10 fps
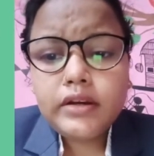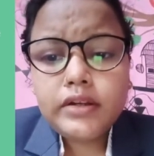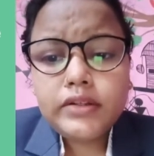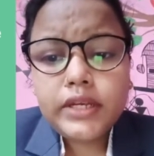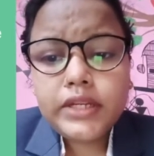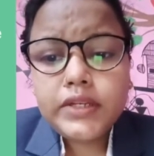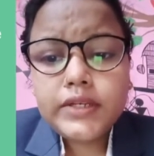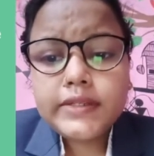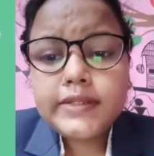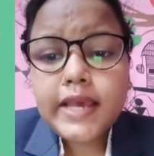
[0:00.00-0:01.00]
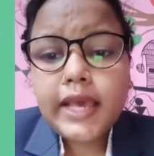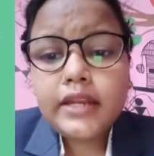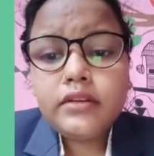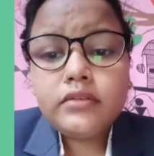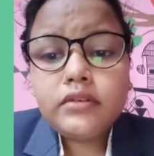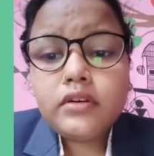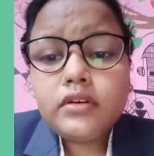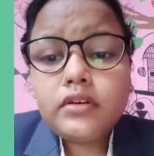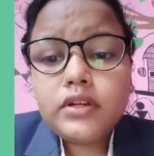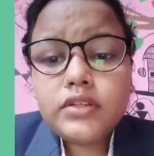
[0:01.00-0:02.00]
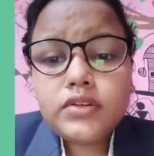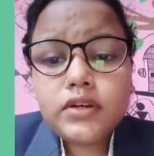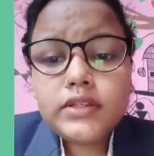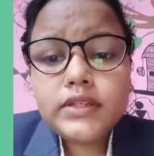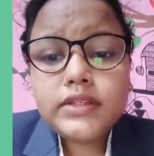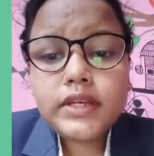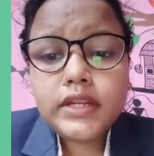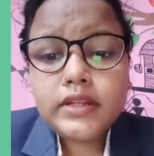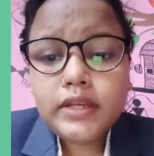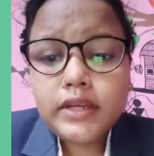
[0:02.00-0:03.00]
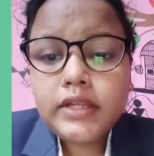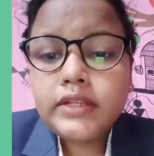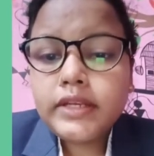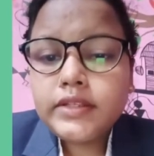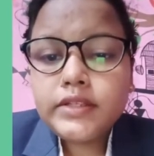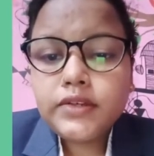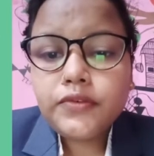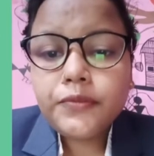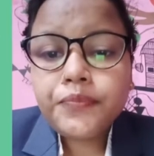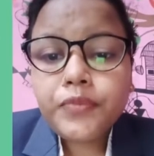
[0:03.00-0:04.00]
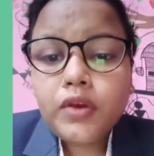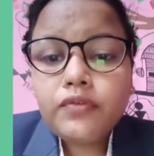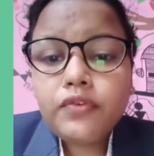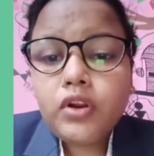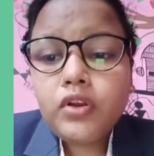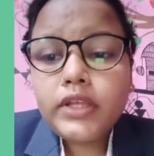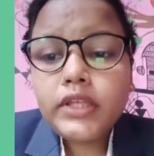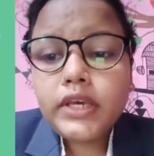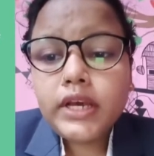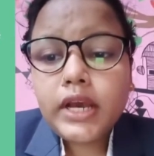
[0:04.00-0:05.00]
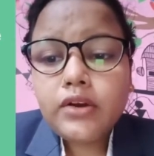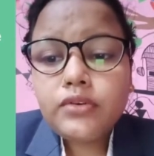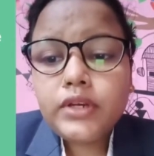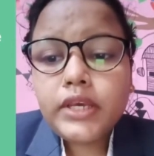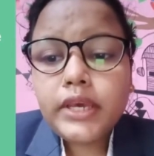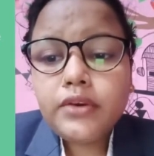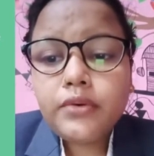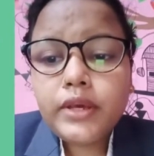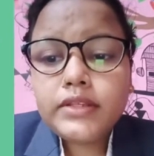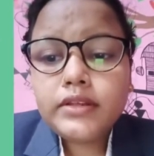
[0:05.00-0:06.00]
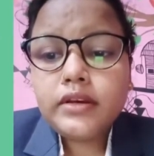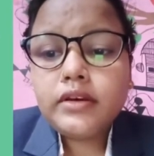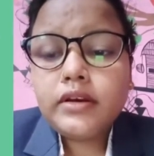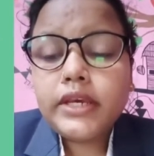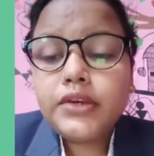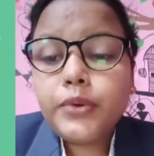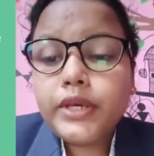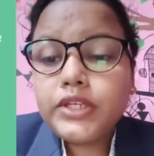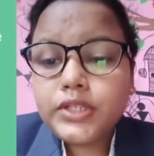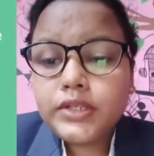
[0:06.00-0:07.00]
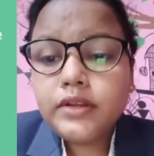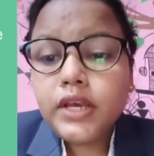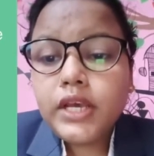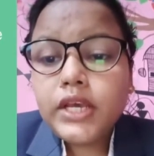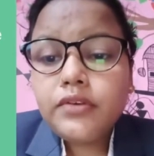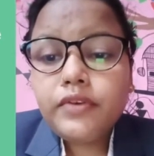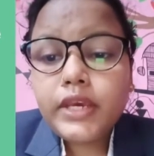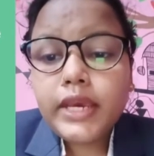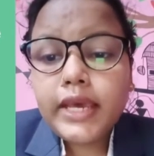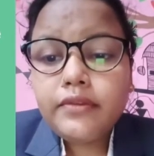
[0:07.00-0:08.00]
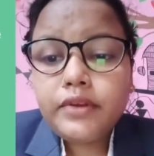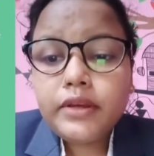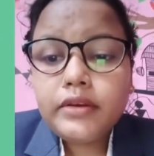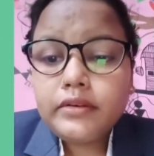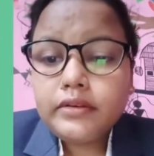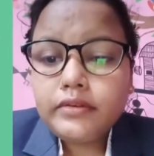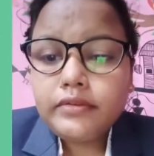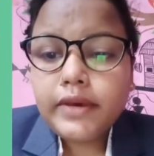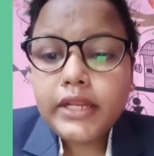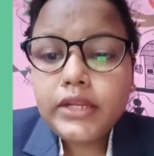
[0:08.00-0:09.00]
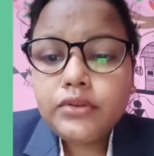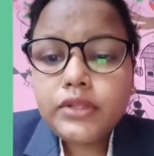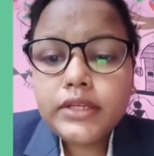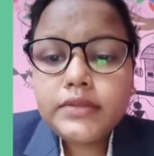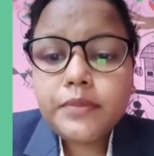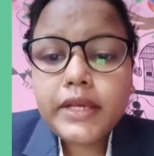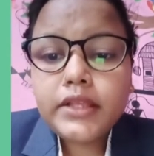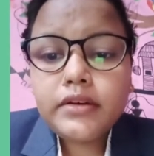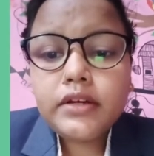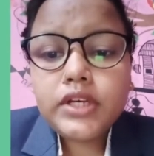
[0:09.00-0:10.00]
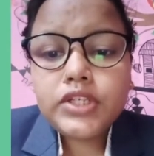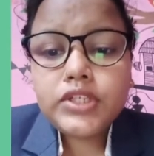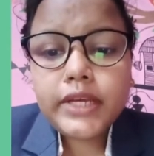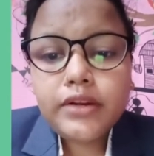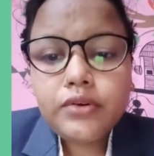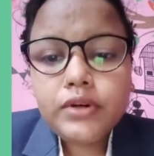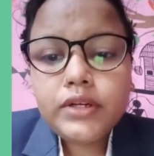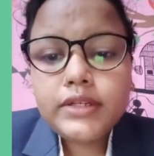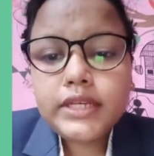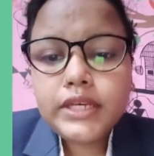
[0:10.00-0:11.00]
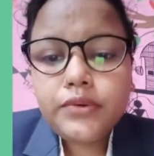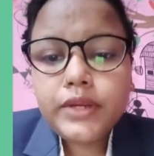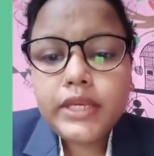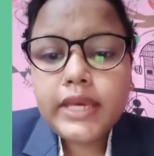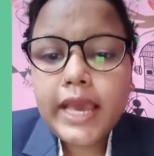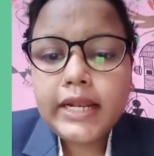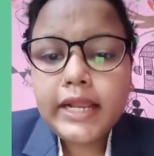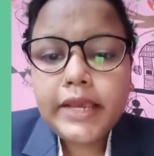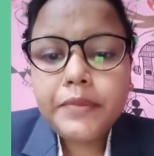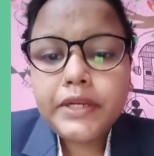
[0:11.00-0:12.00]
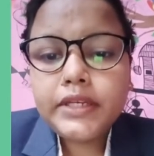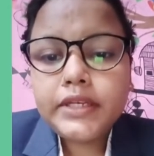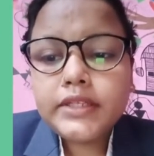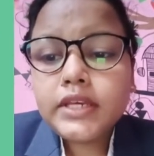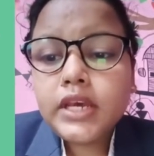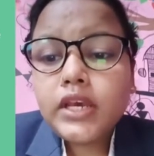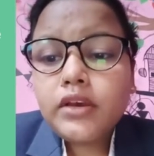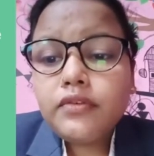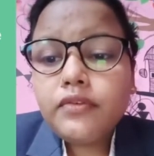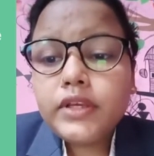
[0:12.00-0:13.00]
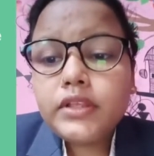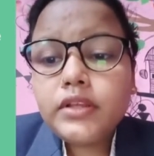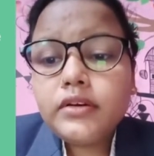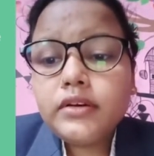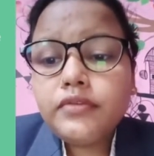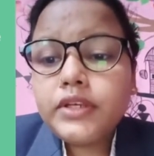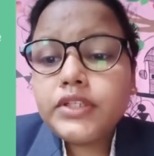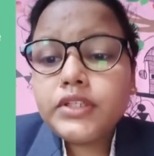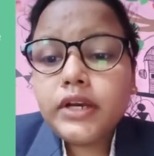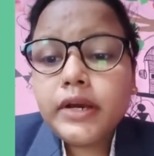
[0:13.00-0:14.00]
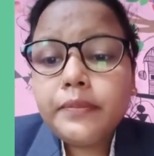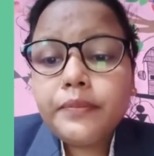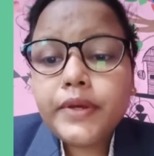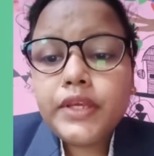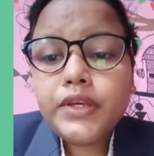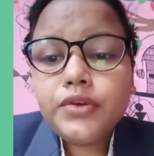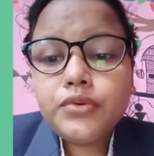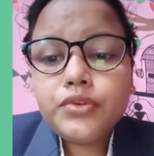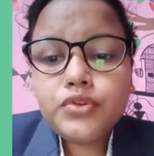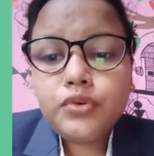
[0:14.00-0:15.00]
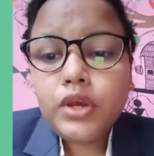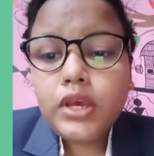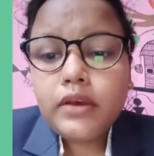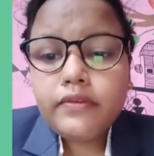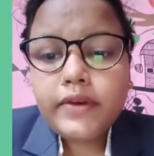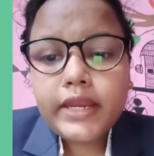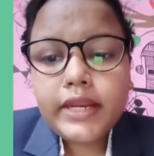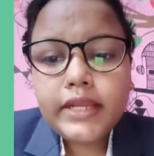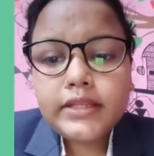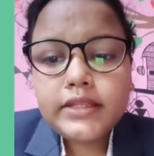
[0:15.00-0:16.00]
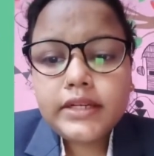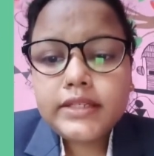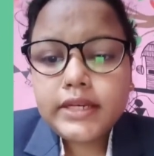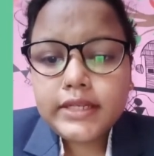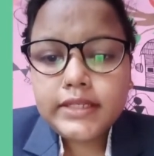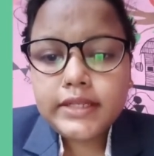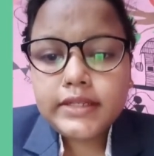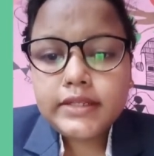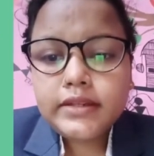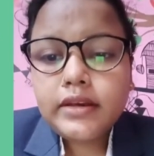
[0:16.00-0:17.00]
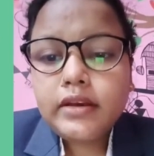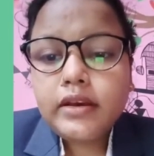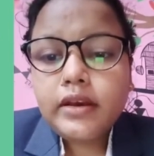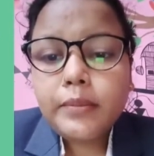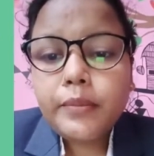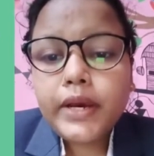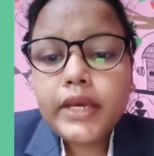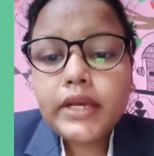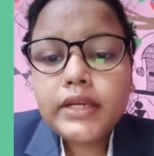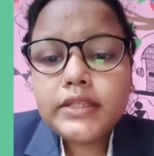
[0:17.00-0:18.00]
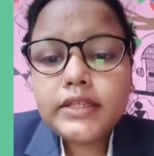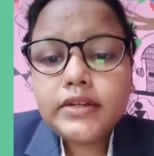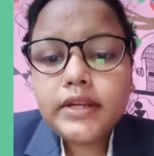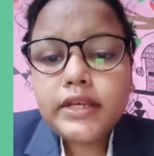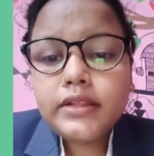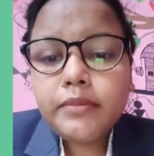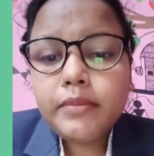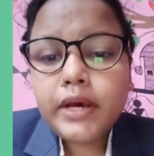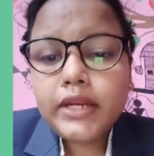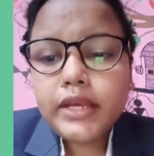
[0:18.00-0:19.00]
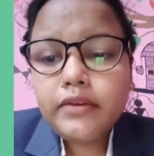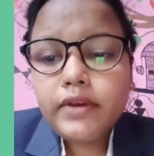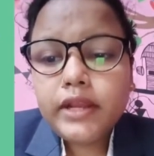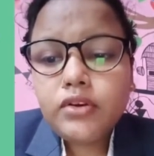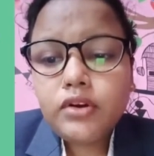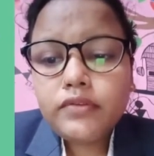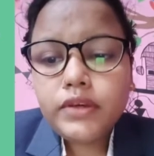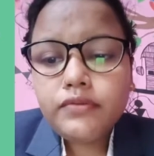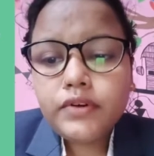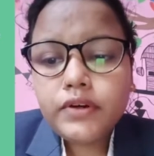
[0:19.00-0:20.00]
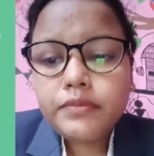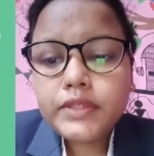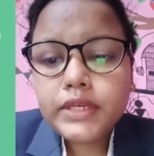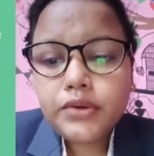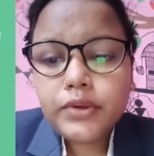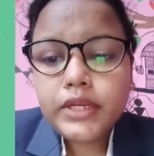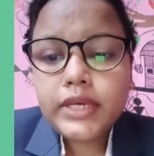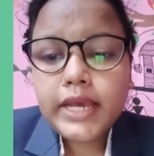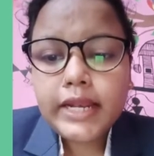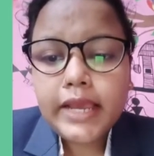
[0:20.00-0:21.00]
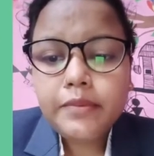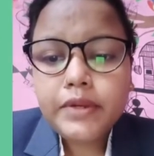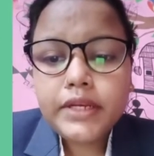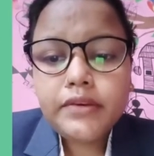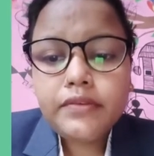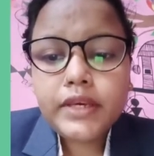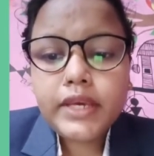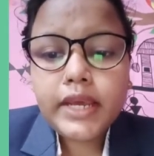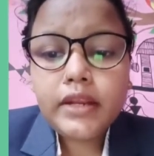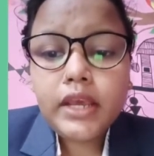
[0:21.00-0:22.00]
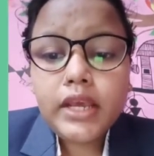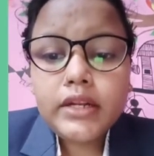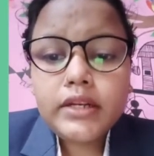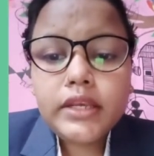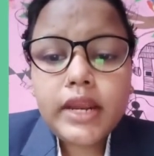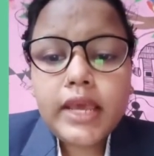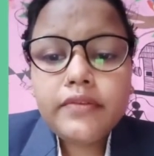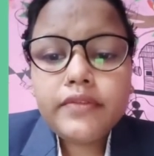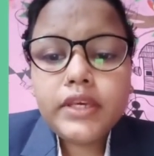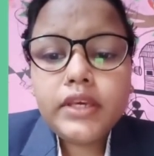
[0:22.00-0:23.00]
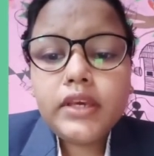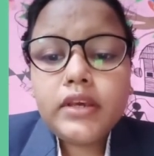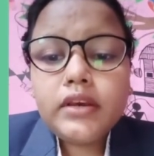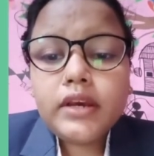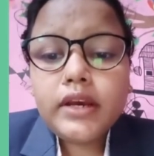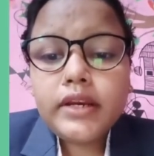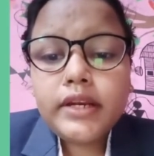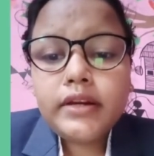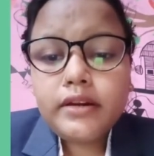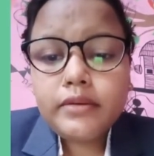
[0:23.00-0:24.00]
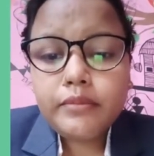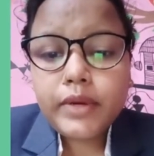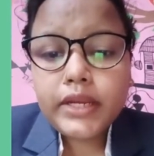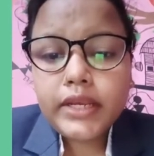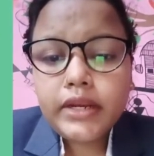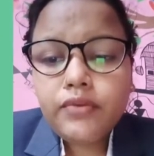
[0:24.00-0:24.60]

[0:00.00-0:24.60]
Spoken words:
tedious and resources intensive. Following the accounting equation, we can value this by the shareholders' equity and liabilities, which the company used to finance its assets. By considering the market value of the firm's equity and liability, we can derive the current market